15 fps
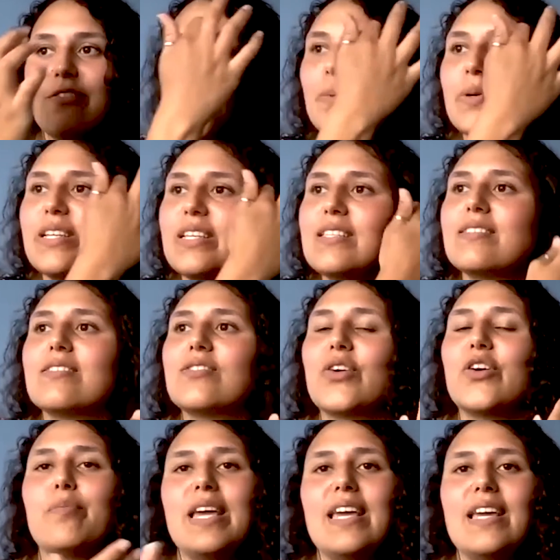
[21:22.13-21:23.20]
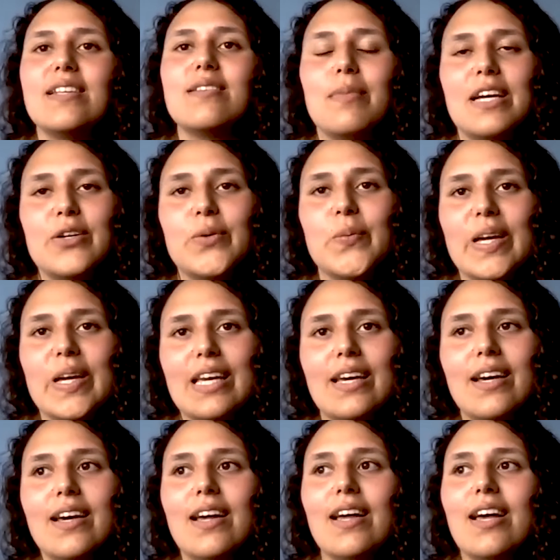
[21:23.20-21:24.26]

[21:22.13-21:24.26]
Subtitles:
always sort of paved my own way.